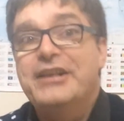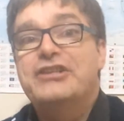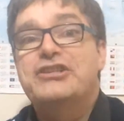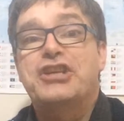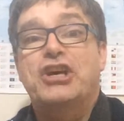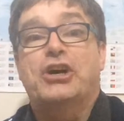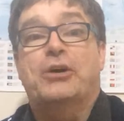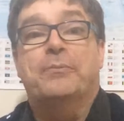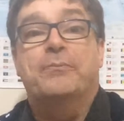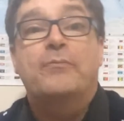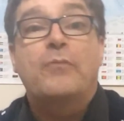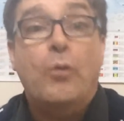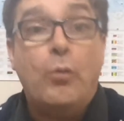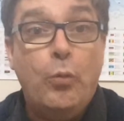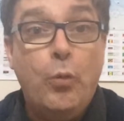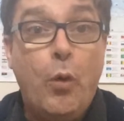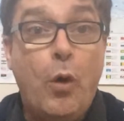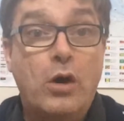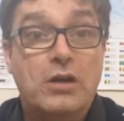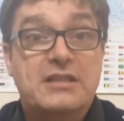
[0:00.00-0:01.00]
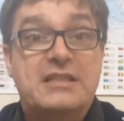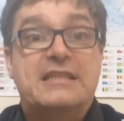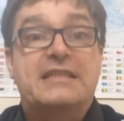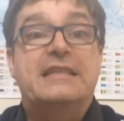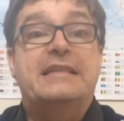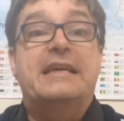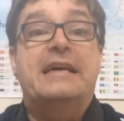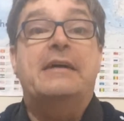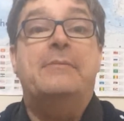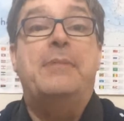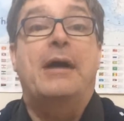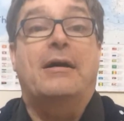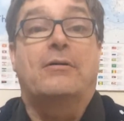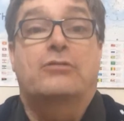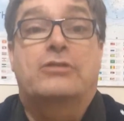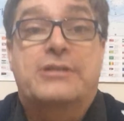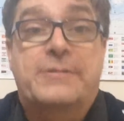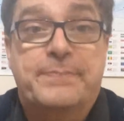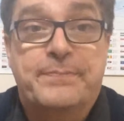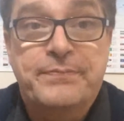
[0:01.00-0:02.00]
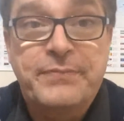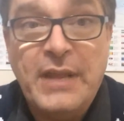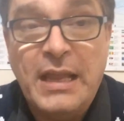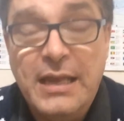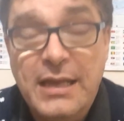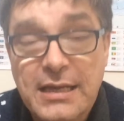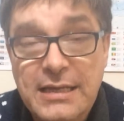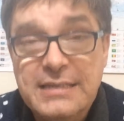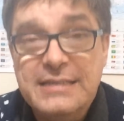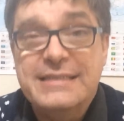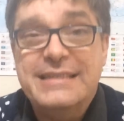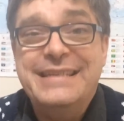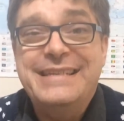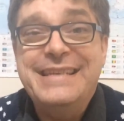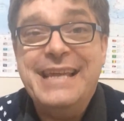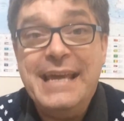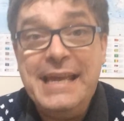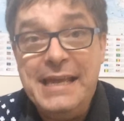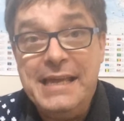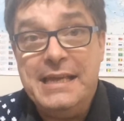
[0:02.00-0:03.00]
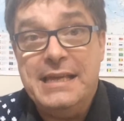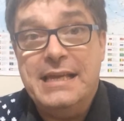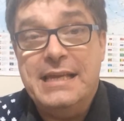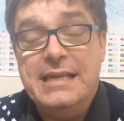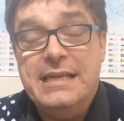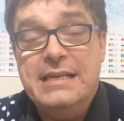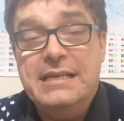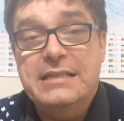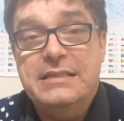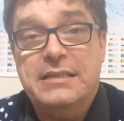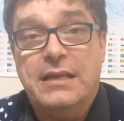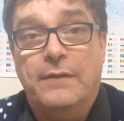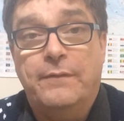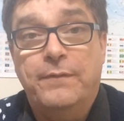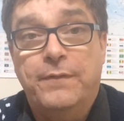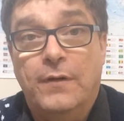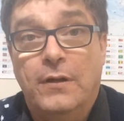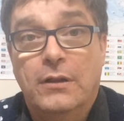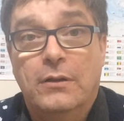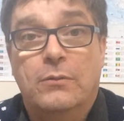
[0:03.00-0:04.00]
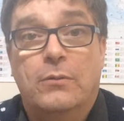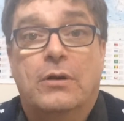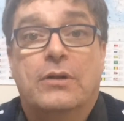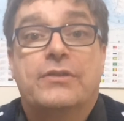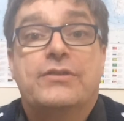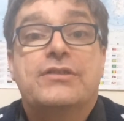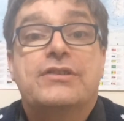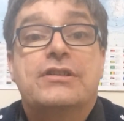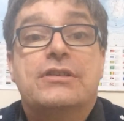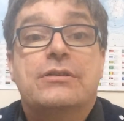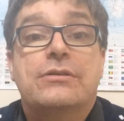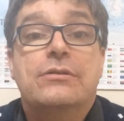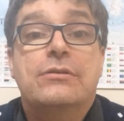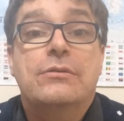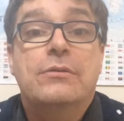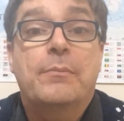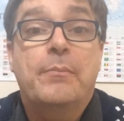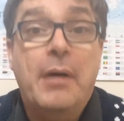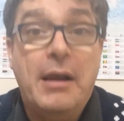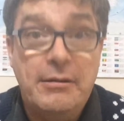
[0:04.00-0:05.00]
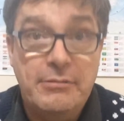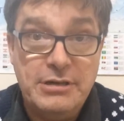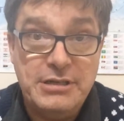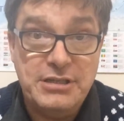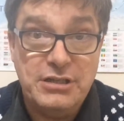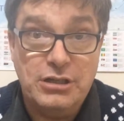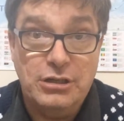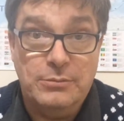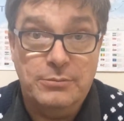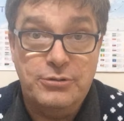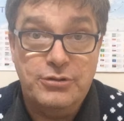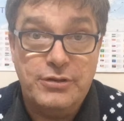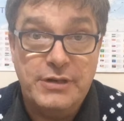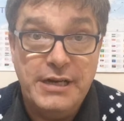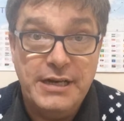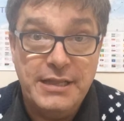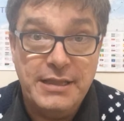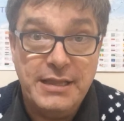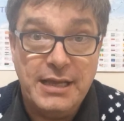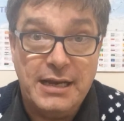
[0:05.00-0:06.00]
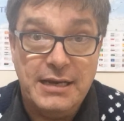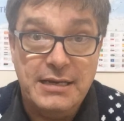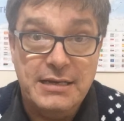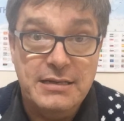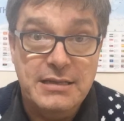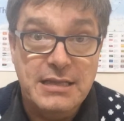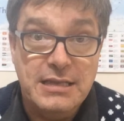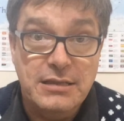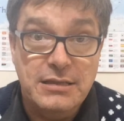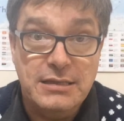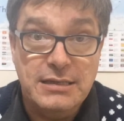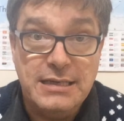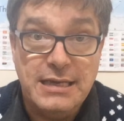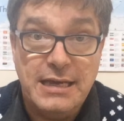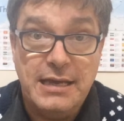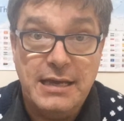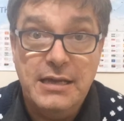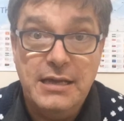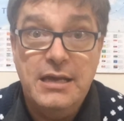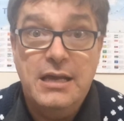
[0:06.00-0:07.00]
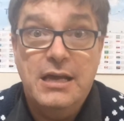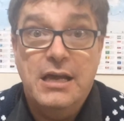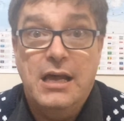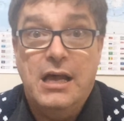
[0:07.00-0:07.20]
So, what's today about? Today is a follow-on to Periscope training that I did the other day.